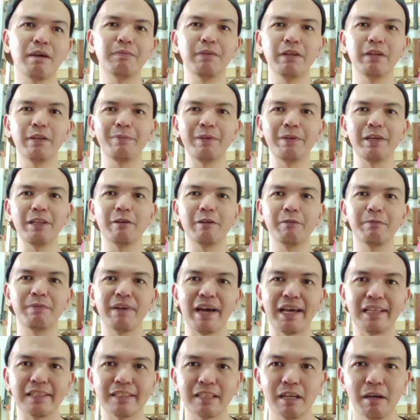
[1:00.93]
Filipino
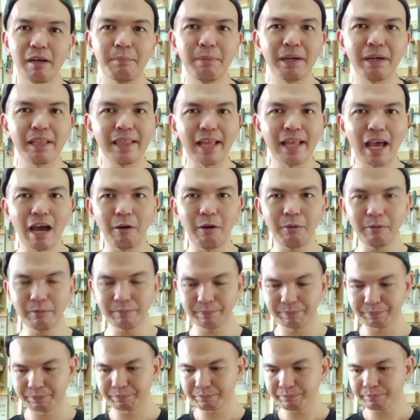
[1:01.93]
fans. But now
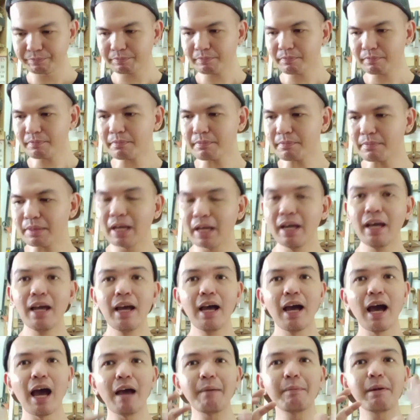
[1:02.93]

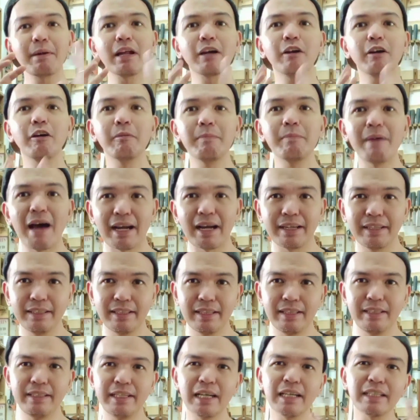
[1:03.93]
I'm gonna go back
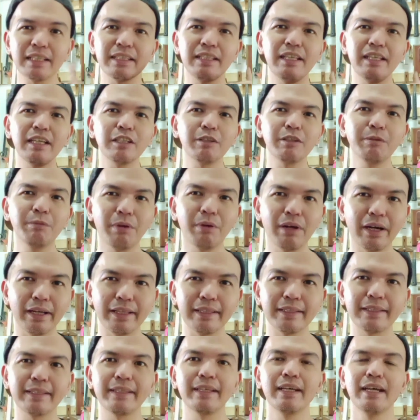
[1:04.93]
just this
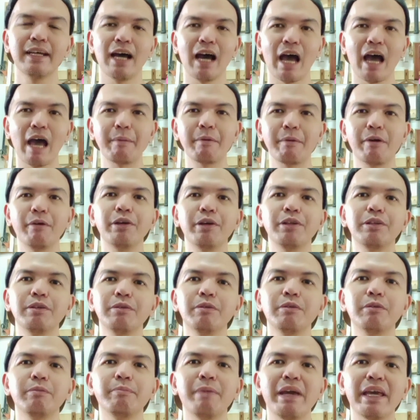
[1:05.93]
once. I'm going
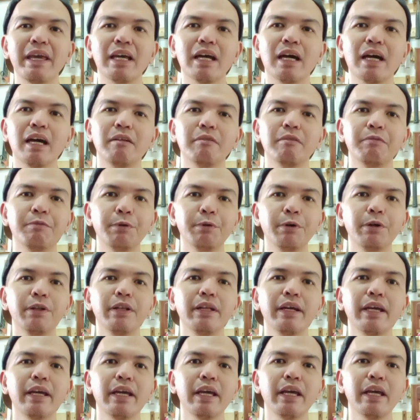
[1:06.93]
to make a full
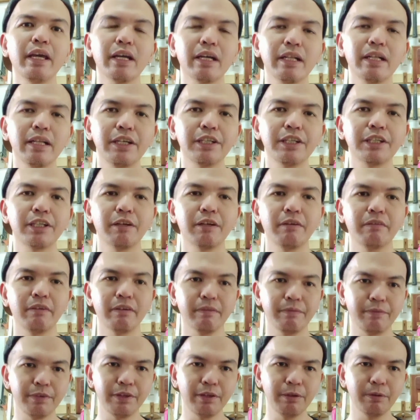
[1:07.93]
English
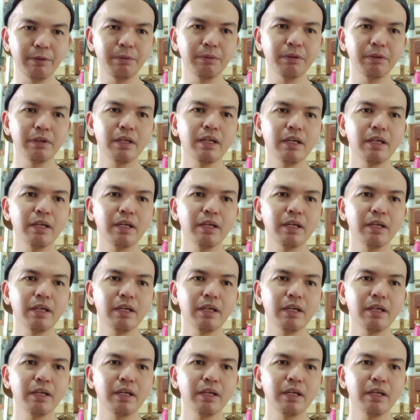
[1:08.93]
review